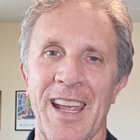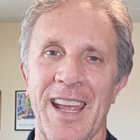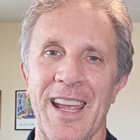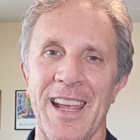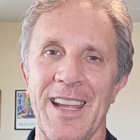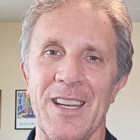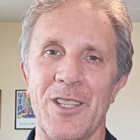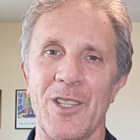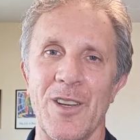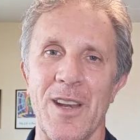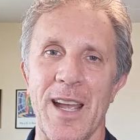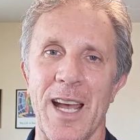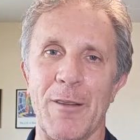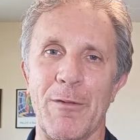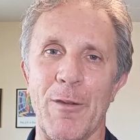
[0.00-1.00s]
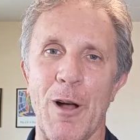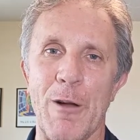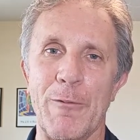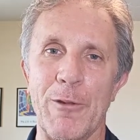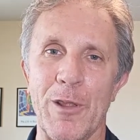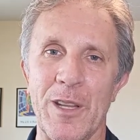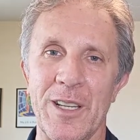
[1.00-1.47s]
And to not fall
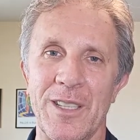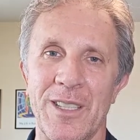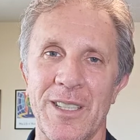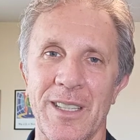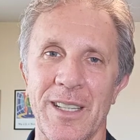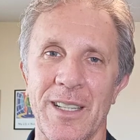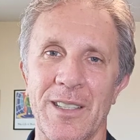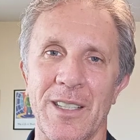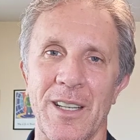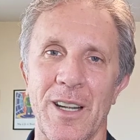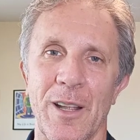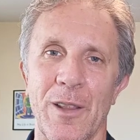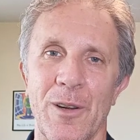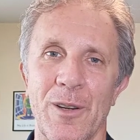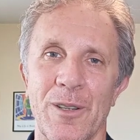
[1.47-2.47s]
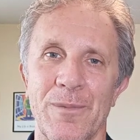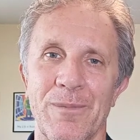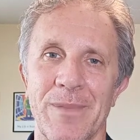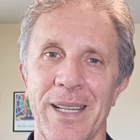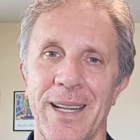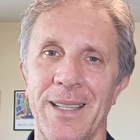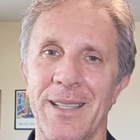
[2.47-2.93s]
for this, it's
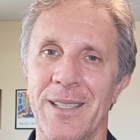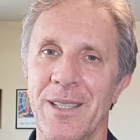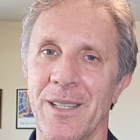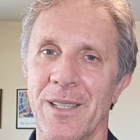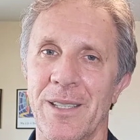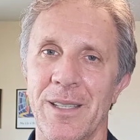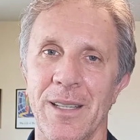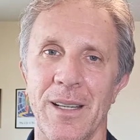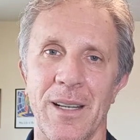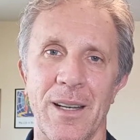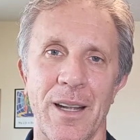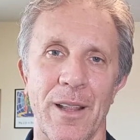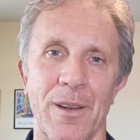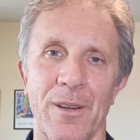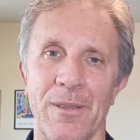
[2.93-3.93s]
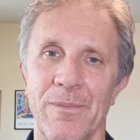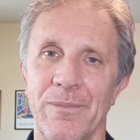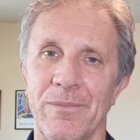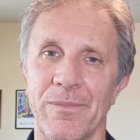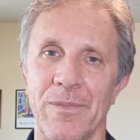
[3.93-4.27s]
just another